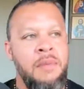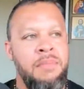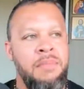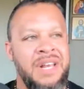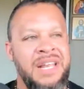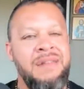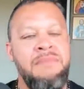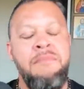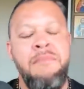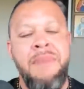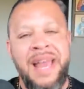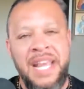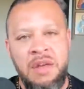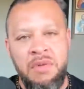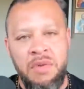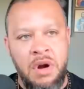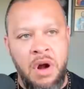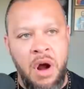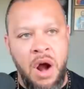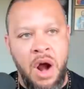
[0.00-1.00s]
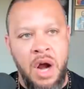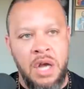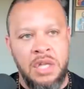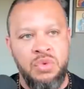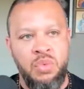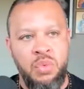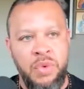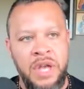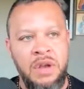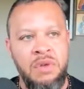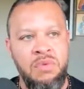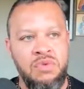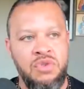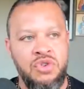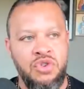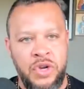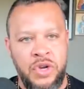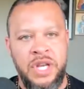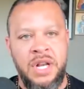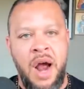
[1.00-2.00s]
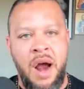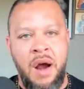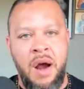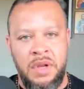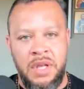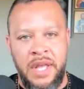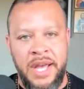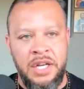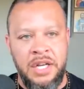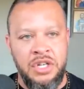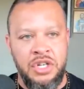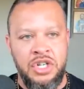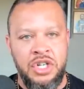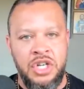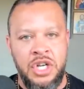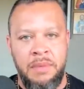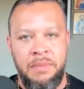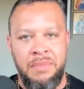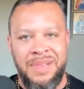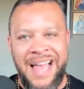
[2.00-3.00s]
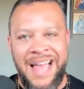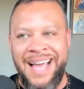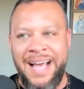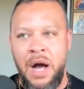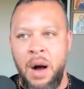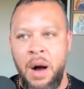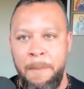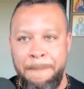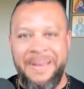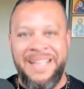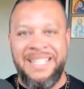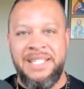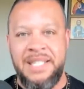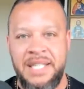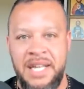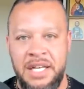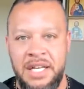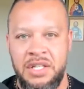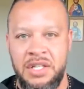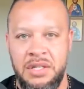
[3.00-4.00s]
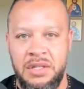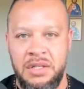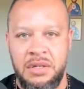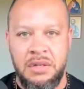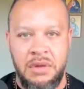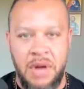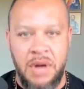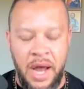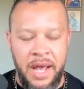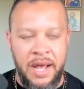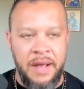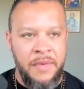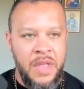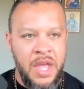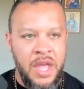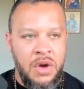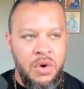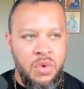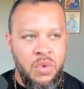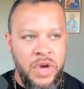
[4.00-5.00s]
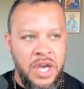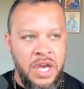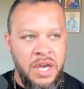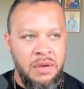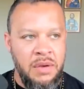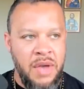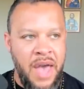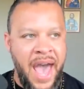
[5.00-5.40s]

But in many regards, we treat our relationship like a business, right? We